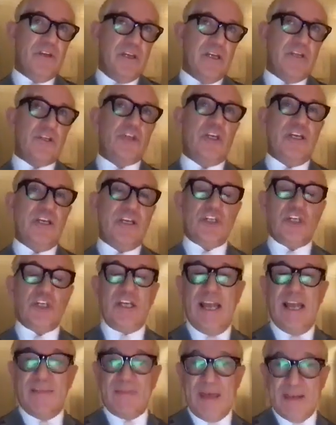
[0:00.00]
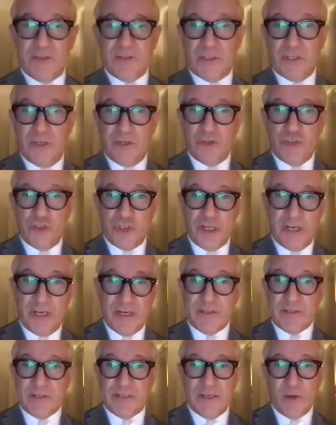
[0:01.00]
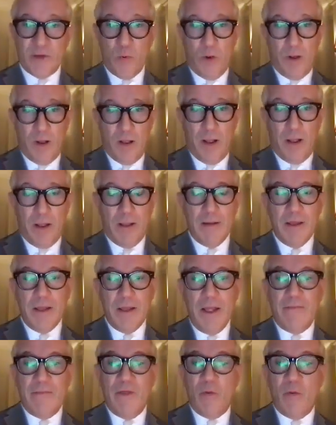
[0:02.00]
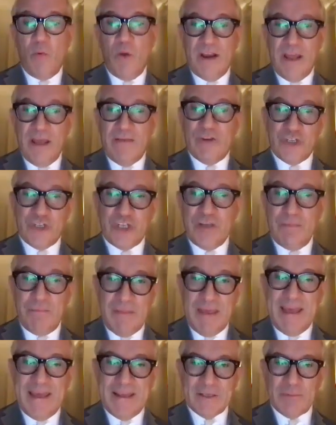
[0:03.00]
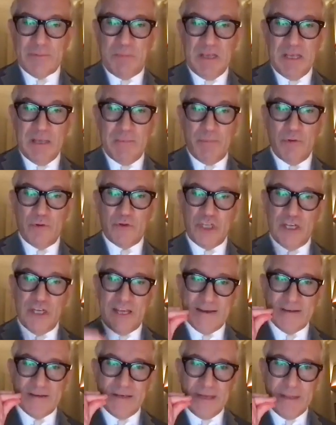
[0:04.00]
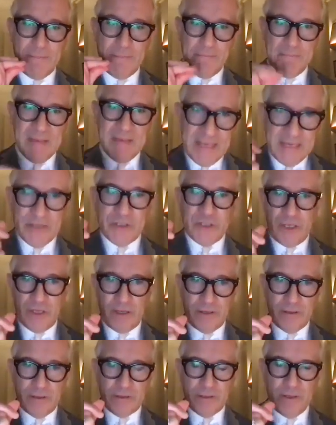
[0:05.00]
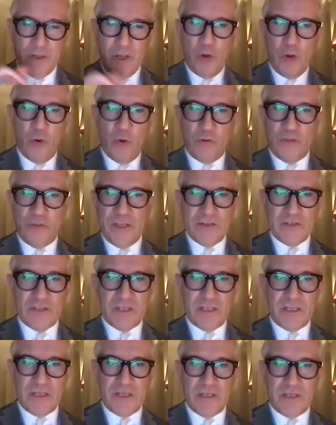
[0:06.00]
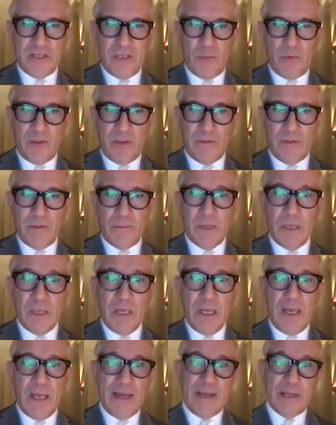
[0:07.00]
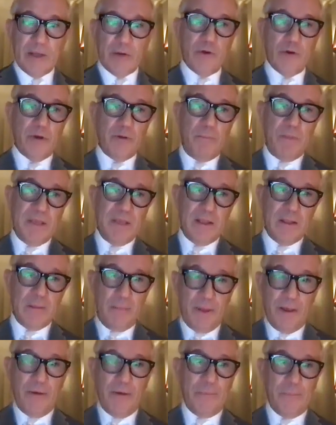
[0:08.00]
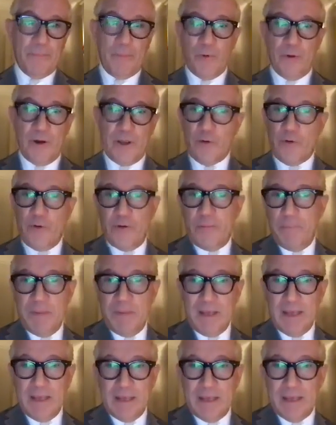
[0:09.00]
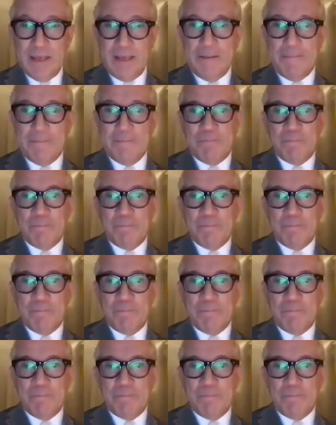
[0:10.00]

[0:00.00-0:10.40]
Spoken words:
initially she had that certain je ne sais quoi, that whenever she met people, she had an immediate authenticity with them. And it could be the Pope or it could be